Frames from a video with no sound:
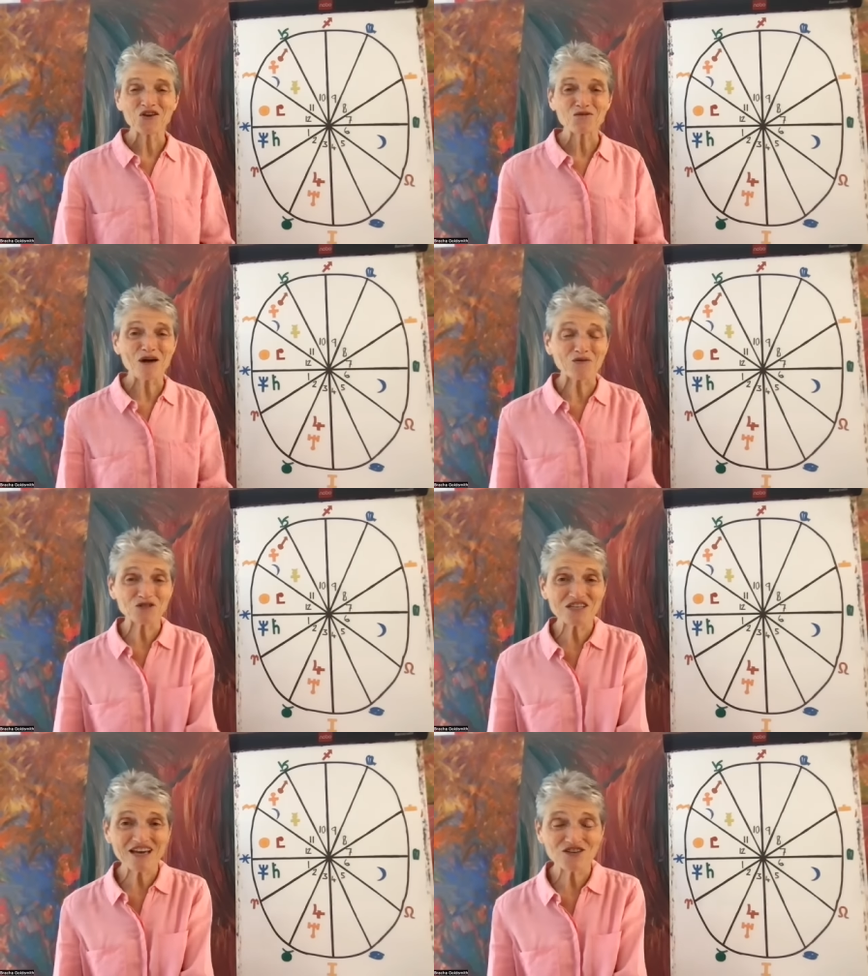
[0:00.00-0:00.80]
You might
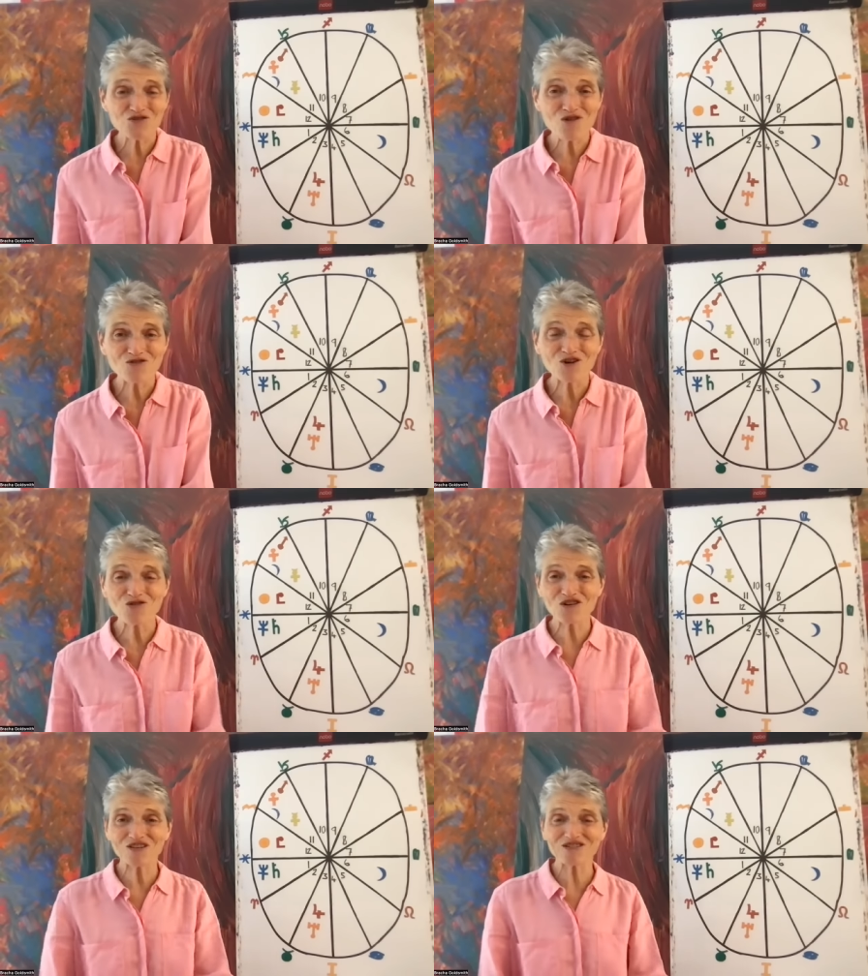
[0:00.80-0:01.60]
want to get your own
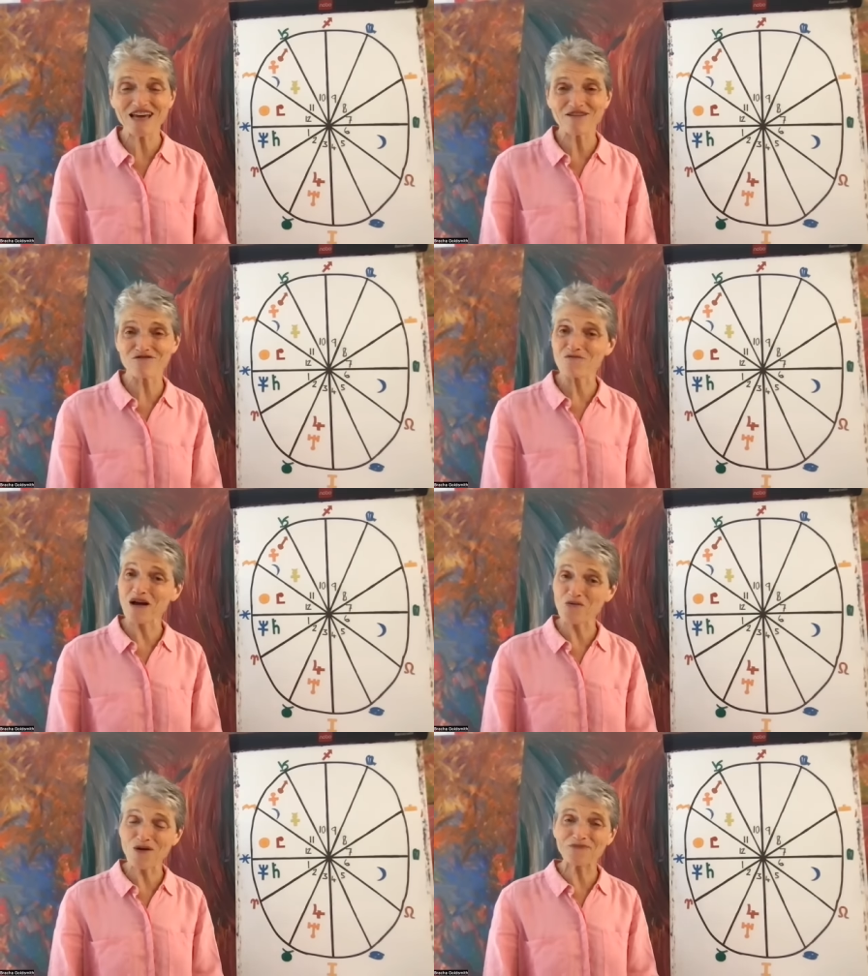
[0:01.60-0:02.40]
oracle deck from
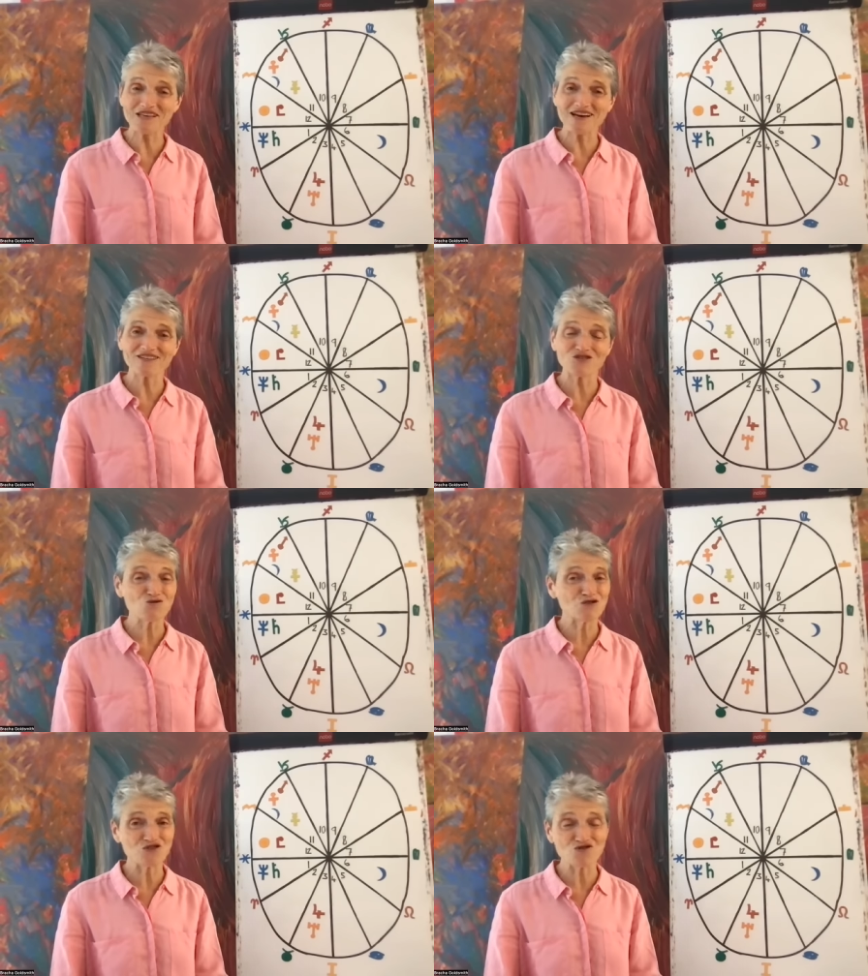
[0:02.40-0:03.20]
my website,
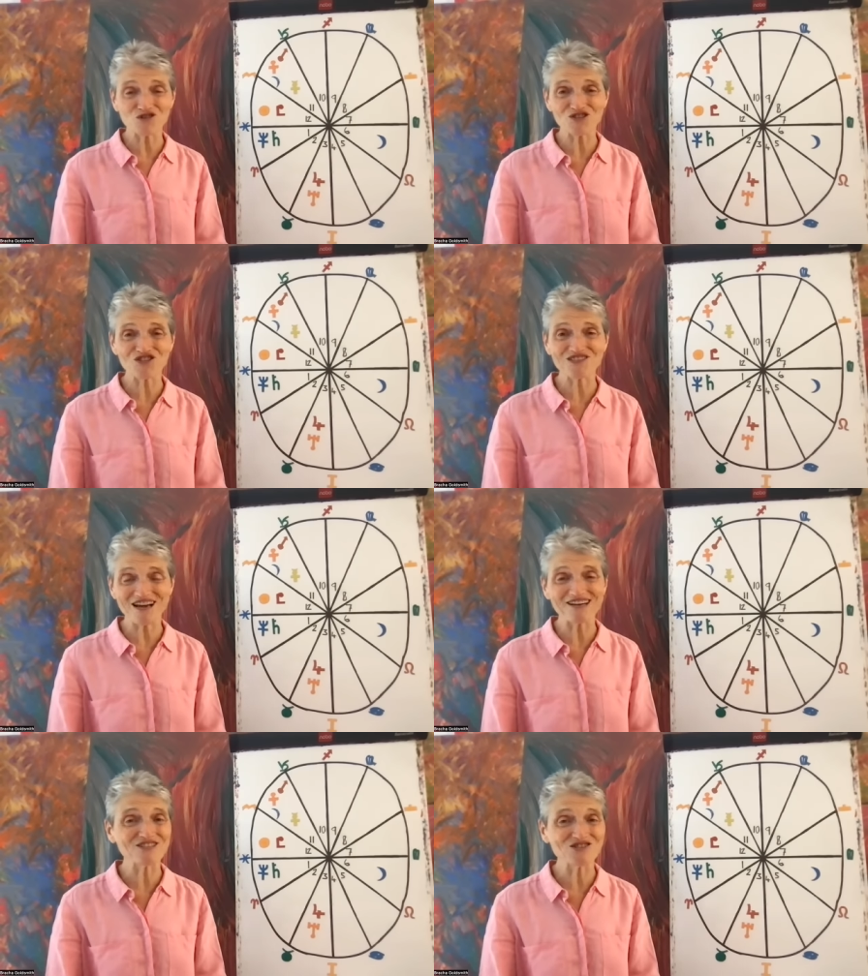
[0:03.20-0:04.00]

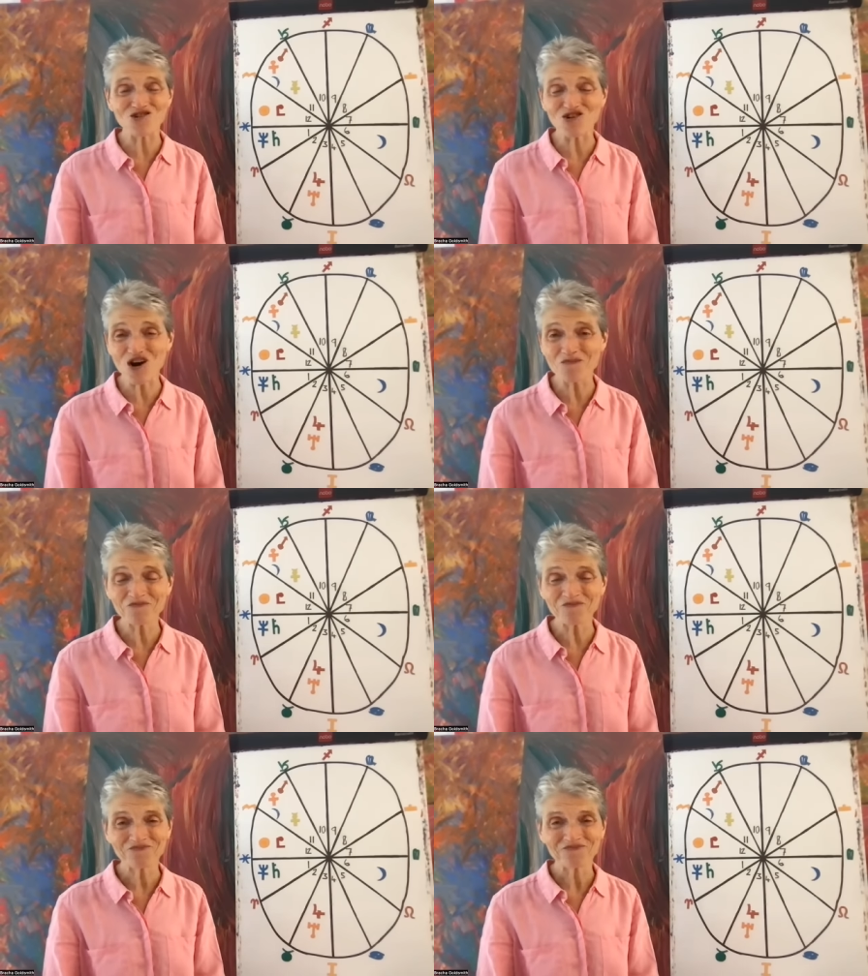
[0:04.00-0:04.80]

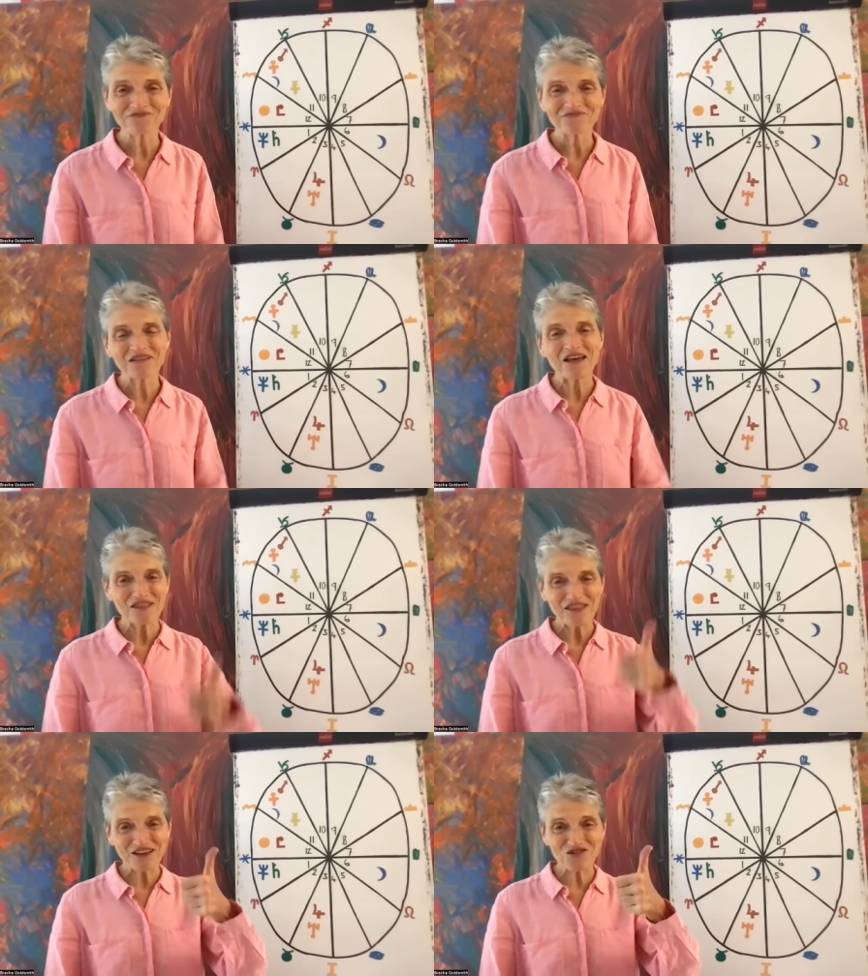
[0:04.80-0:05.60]
yourastrologysigns.com.
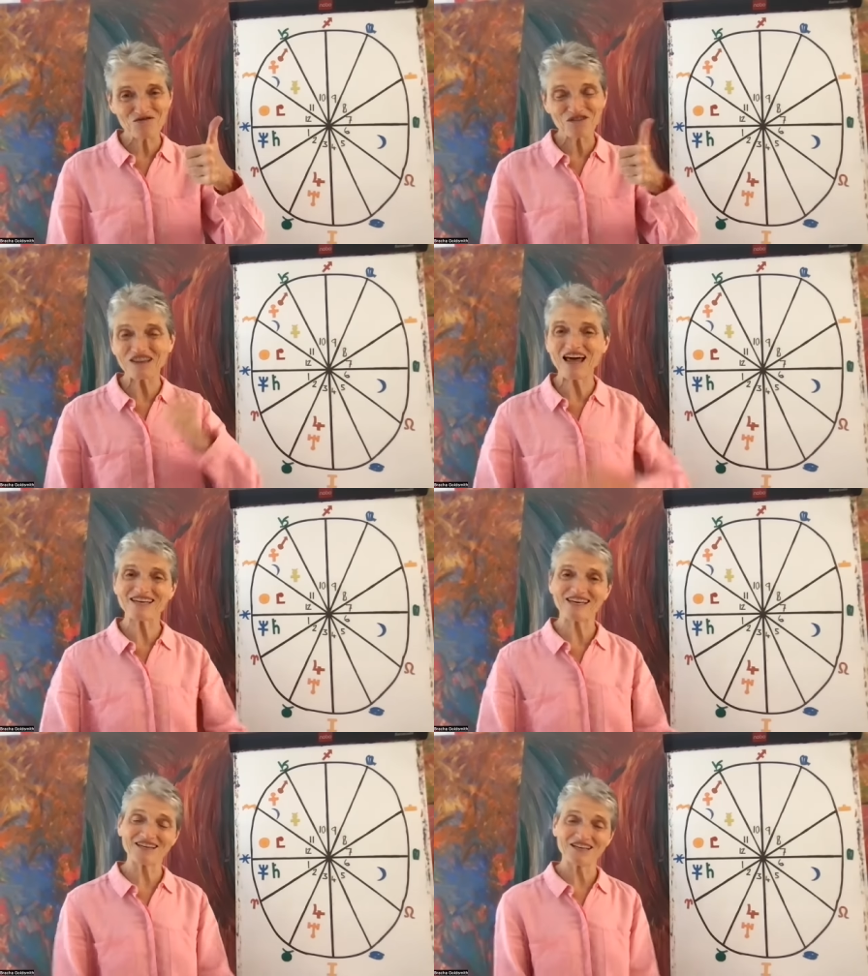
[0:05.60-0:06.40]
Thank you for
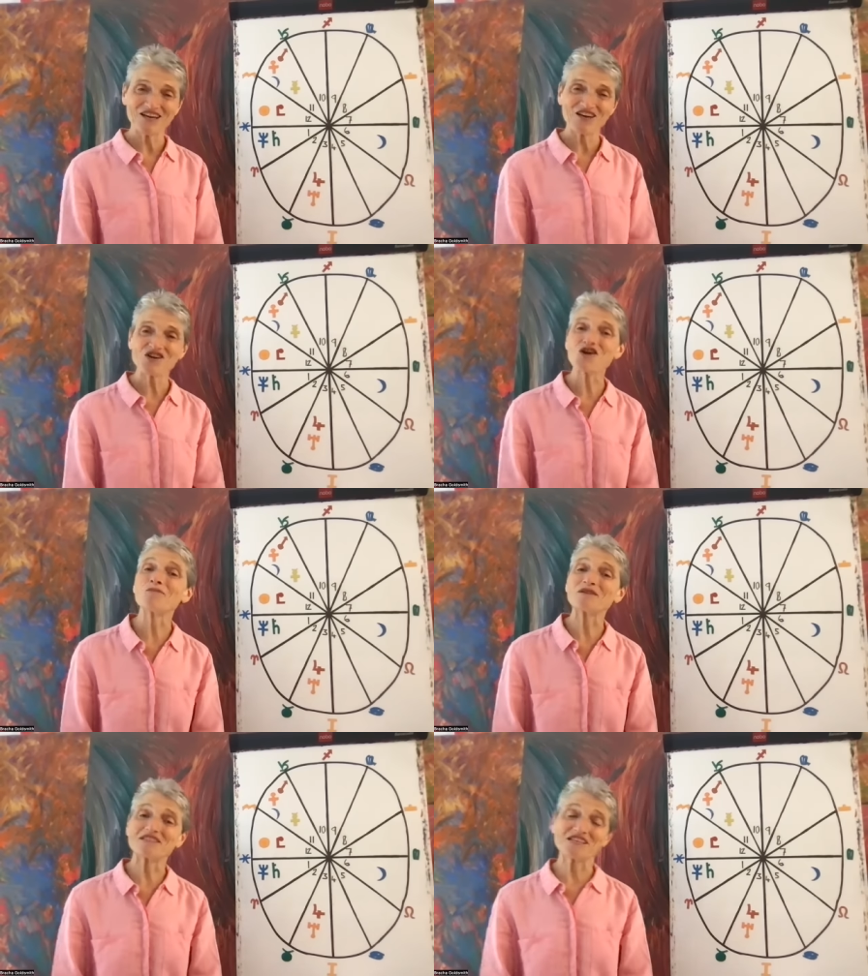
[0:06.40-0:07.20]
liking,
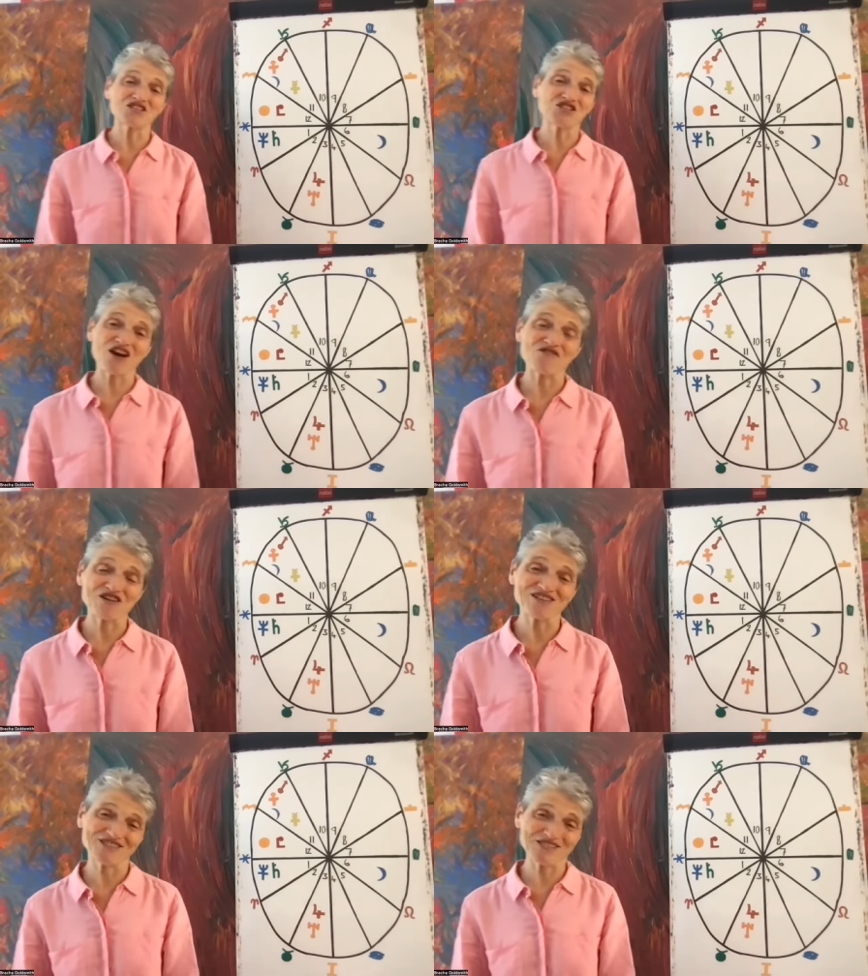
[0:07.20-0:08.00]
commenting,
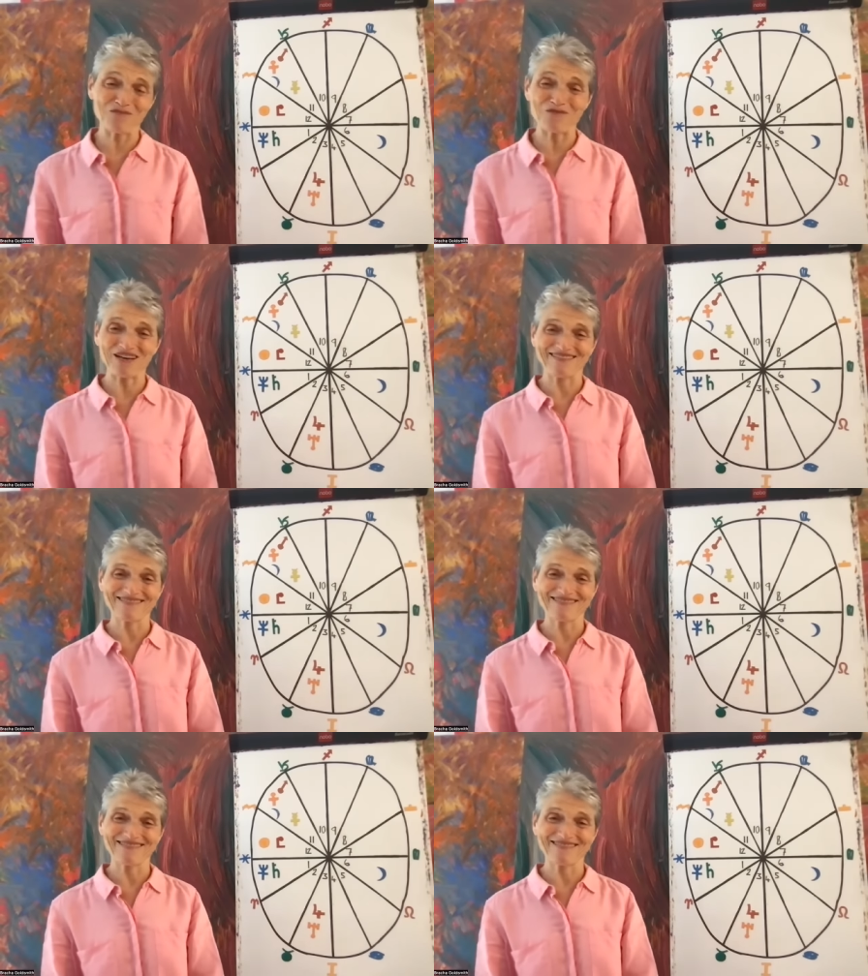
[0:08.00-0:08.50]
sharing, and selling.